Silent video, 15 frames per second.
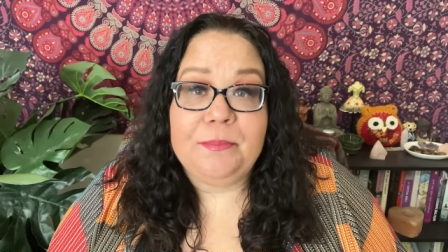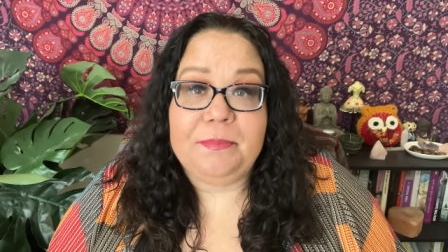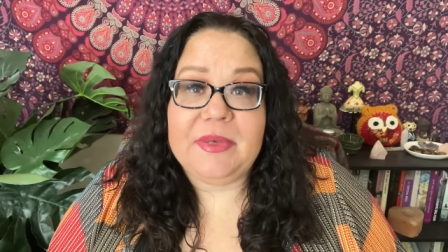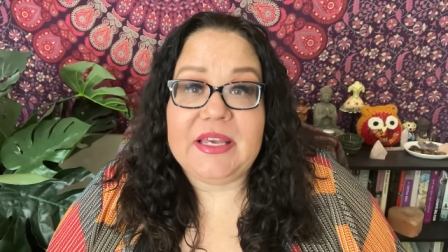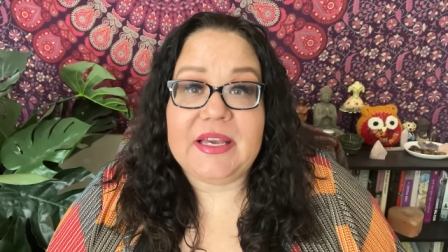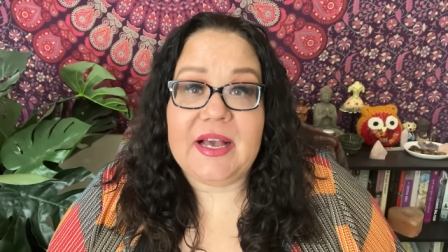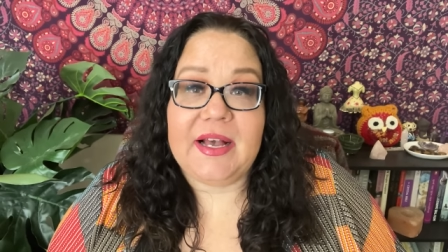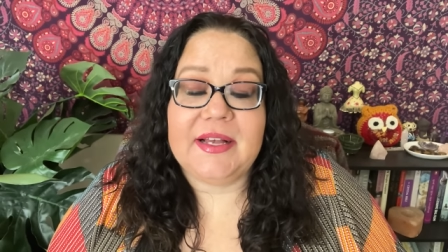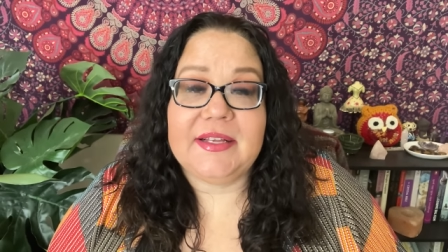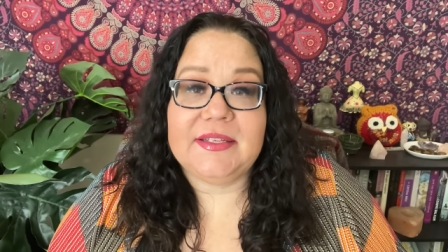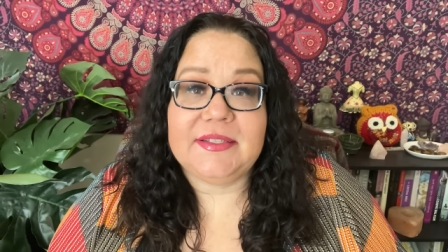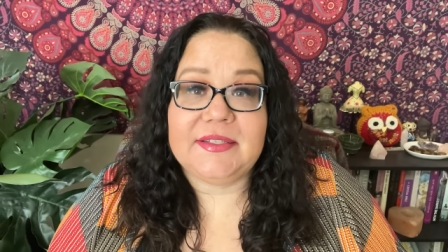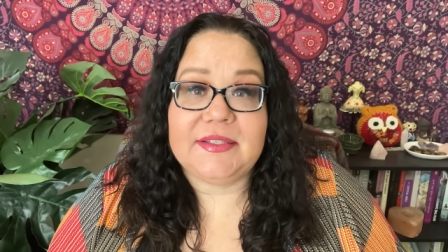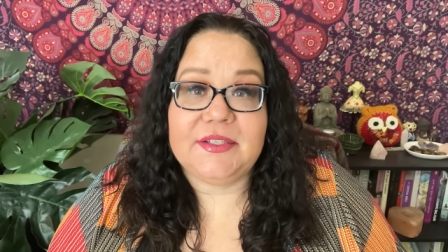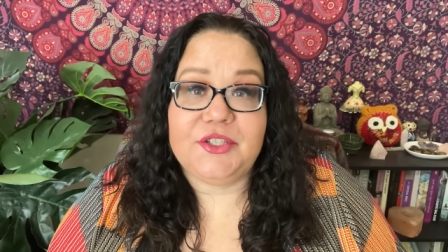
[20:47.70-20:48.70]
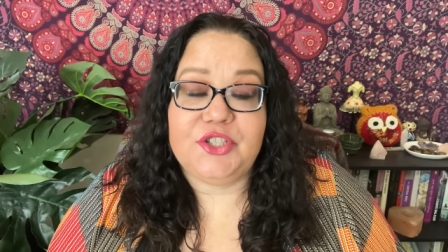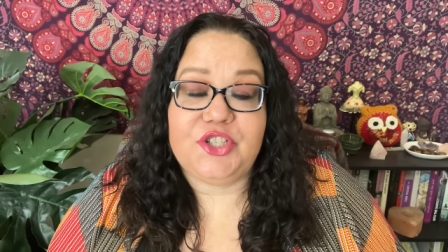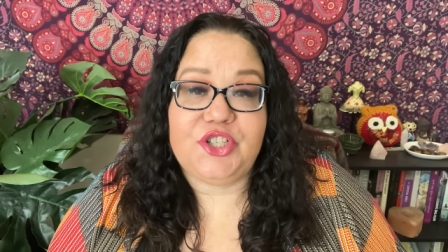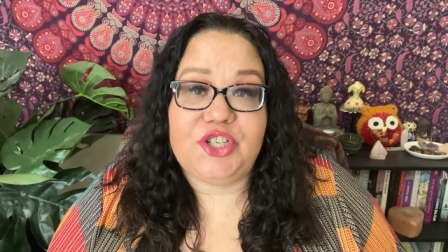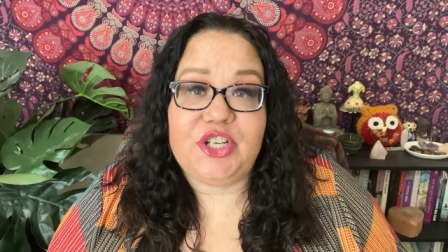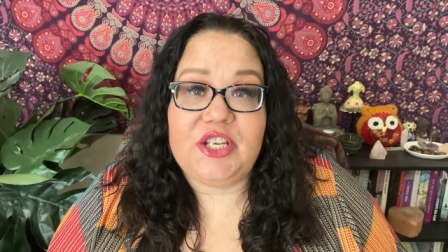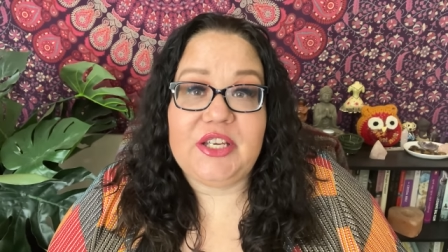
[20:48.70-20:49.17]
because
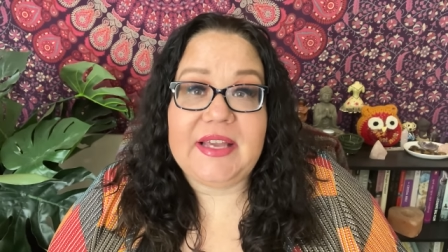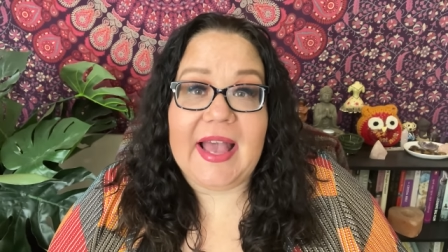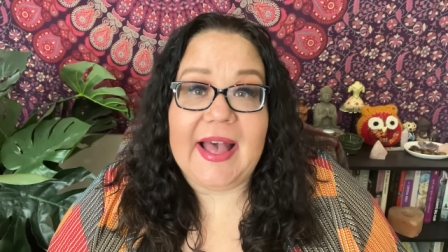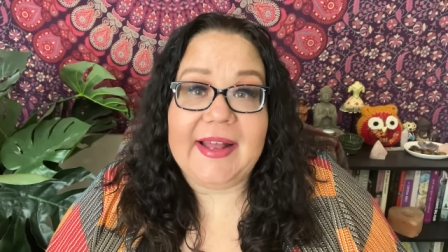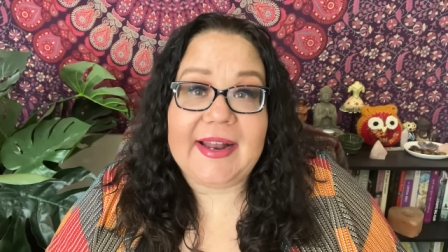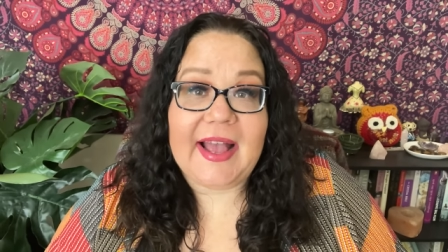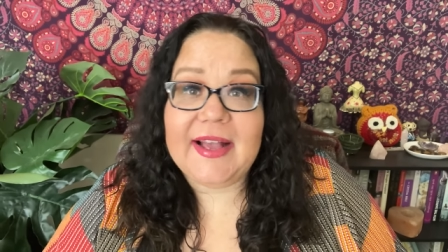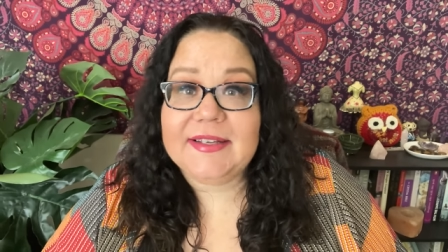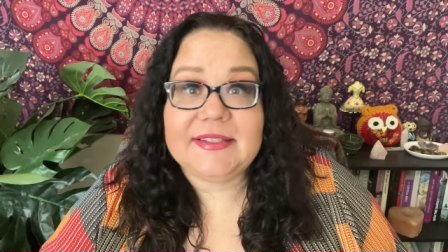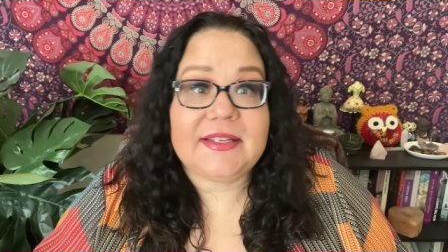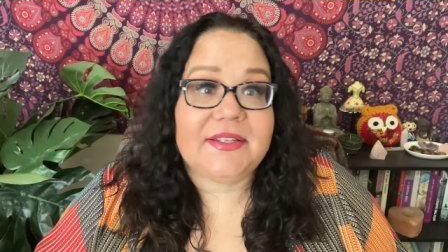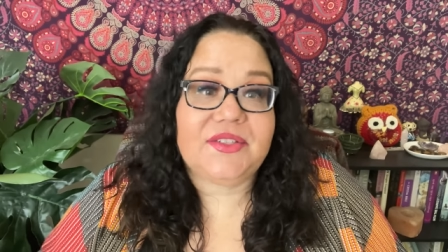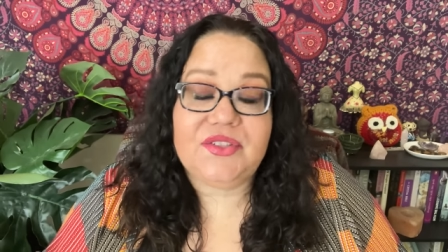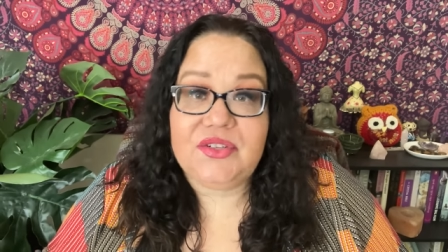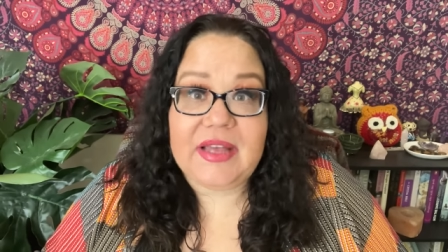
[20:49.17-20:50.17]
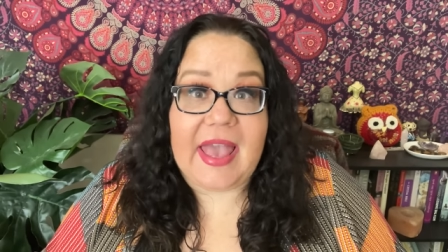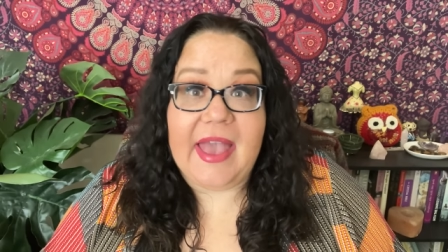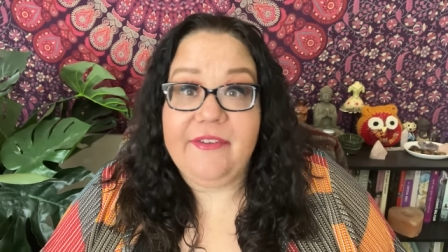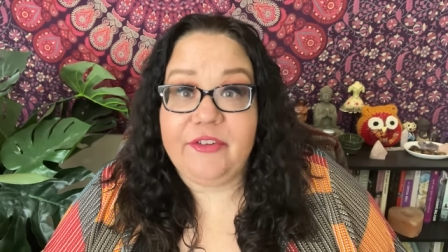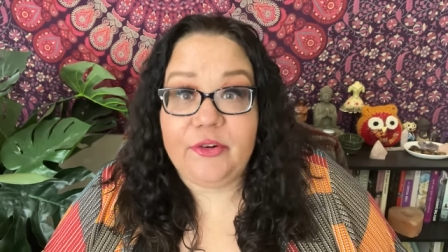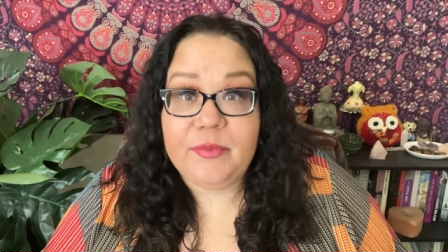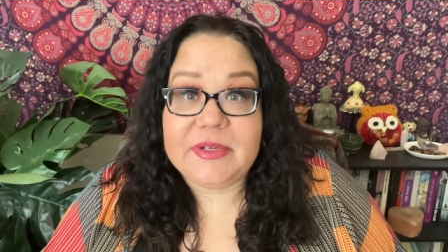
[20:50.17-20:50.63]
she had access to
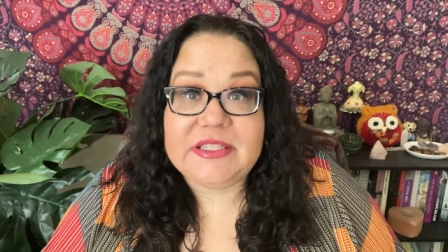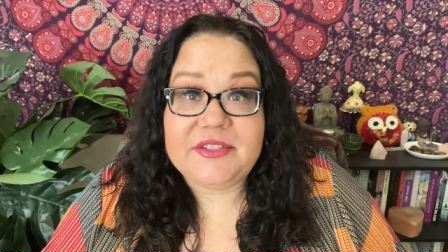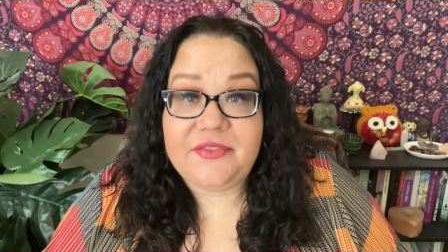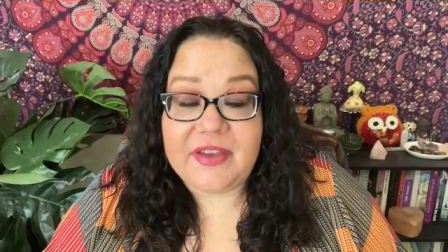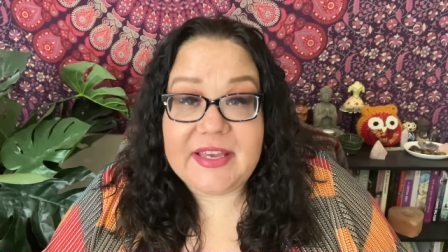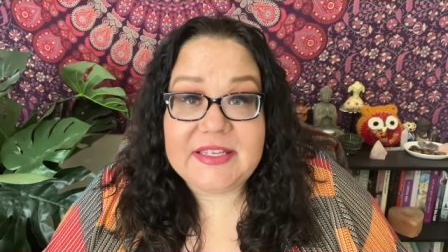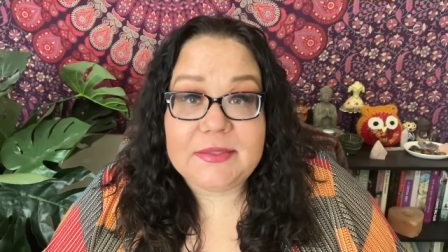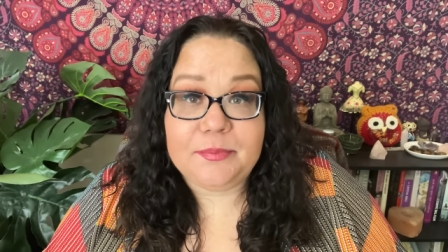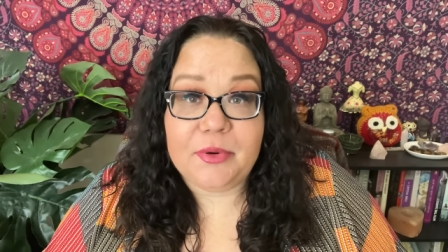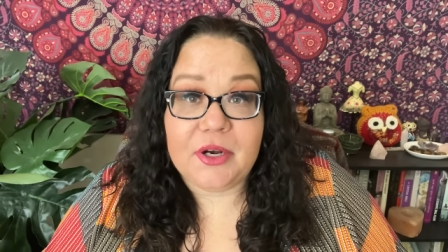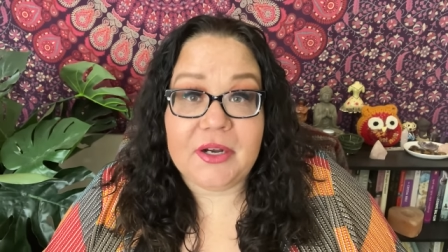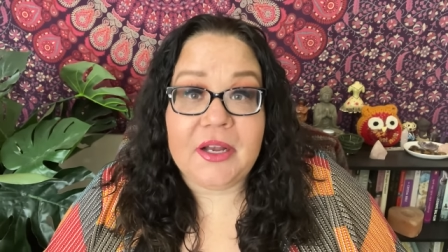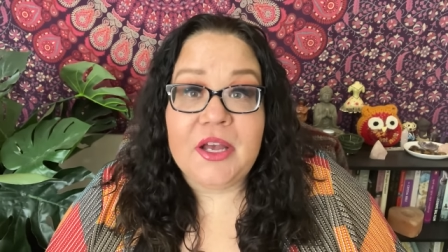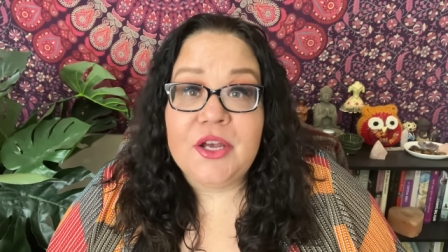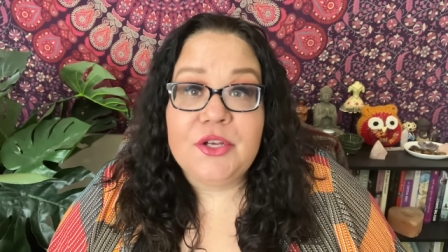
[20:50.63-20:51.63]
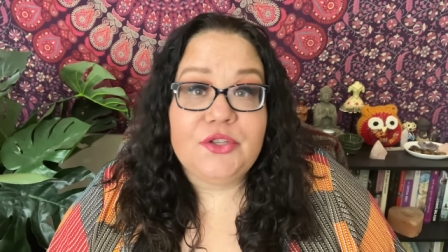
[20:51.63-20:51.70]
everyone's Facebook.